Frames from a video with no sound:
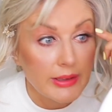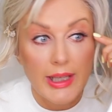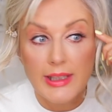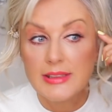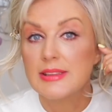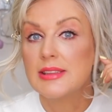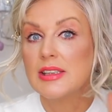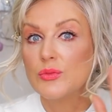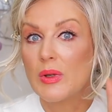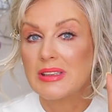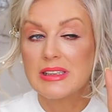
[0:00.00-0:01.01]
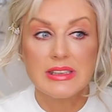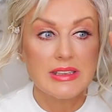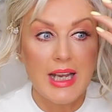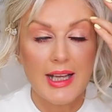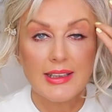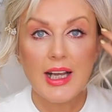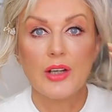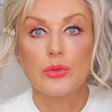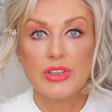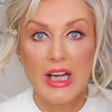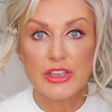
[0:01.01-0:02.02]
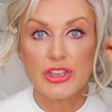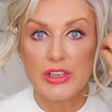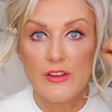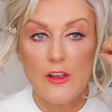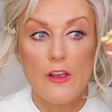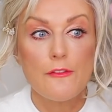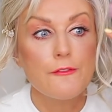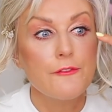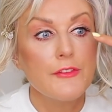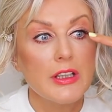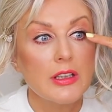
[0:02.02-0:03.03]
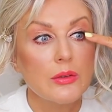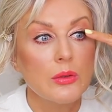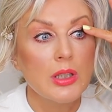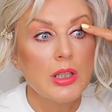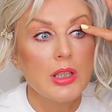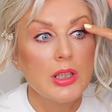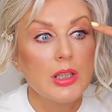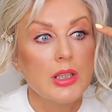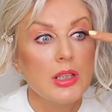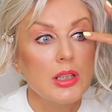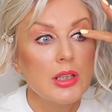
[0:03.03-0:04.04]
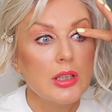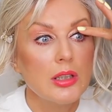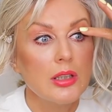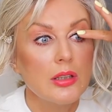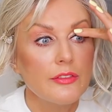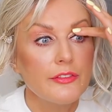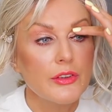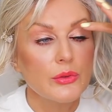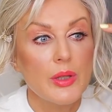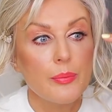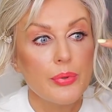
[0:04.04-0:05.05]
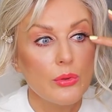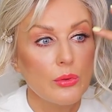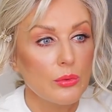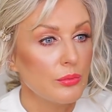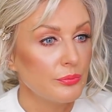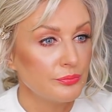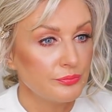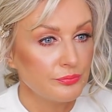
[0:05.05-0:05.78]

yes this one stuck I could actually feel feel the pull